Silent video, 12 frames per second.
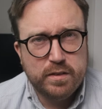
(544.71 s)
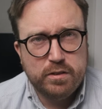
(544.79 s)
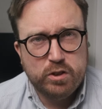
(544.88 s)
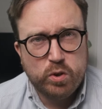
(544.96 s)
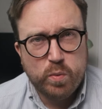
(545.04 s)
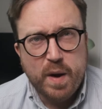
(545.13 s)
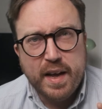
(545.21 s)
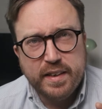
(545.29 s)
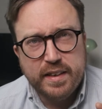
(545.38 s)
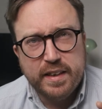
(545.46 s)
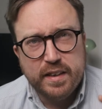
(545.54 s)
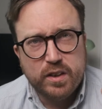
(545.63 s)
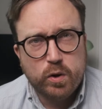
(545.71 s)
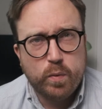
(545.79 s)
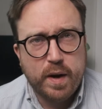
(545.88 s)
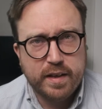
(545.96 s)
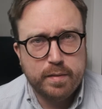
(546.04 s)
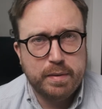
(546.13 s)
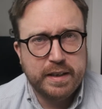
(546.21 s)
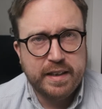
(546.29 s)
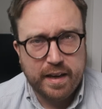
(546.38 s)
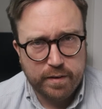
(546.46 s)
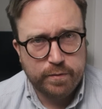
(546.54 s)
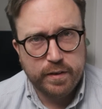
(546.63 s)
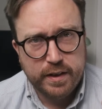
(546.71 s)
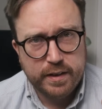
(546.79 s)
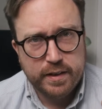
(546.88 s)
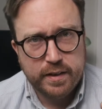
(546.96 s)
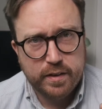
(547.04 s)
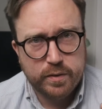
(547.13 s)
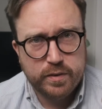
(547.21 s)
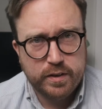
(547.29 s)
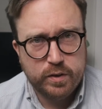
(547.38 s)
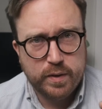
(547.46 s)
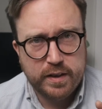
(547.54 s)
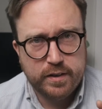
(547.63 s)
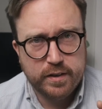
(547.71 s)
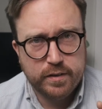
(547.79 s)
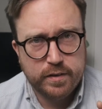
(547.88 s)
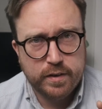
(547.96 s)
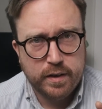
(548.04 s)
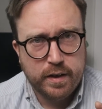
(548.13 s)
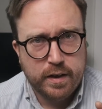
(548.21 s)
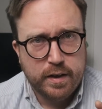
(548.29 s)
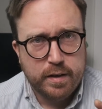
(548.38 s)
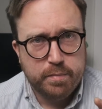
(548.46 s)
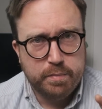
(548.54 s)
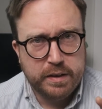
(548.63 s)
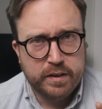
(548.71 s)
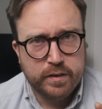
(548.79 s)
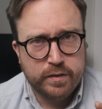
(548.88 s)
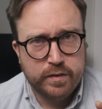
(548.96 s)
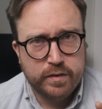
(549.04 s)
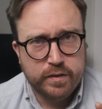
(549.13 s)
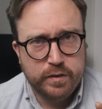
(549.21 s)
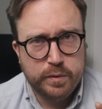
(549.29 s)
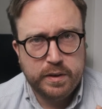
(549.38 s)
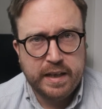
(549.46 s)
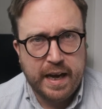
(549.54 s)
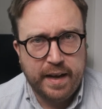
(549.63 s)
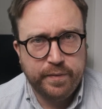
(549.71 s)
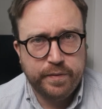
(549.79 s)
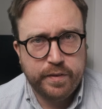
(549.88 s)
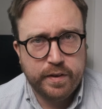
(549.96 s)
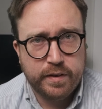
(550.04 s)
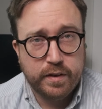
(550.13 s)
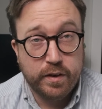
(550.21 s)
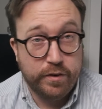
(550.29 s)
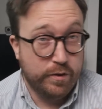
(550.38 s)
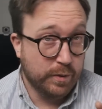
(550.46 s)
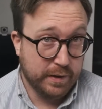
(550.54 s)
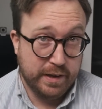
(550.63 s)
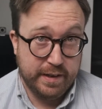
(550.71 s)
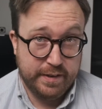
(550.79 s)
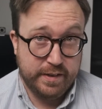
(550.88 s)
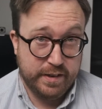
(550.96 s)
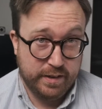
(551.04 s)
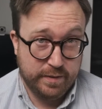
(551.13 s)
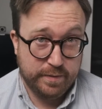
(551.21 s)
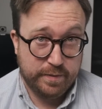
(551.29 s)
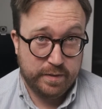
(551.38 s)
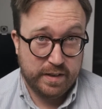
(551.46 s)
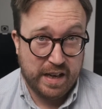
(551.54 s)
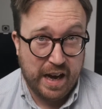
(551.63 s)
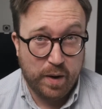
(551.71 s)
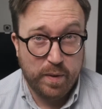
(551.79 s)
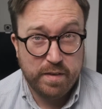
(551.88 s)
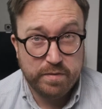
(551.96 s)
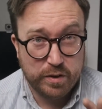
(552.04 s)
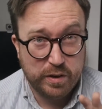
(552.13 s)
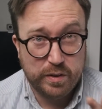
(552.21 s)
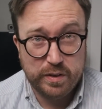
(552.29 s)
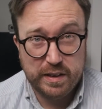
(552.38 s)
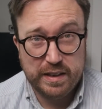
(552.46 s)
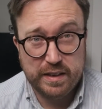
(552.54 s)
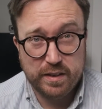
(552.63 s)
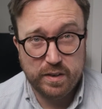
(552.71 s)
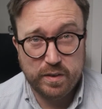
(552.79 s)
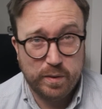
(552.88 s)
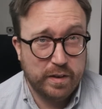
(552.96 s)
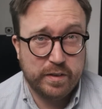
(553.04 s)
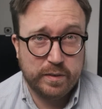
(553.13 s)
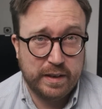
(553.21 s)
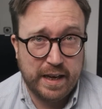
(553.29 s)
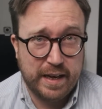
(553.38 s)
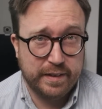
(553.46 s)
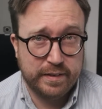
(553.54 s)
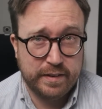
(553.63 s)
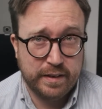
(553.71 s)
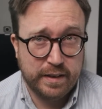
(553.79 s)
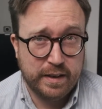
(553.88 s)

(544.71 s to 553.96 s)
to tread incredibly carefully those situations, because you can't not listen. However, you also can't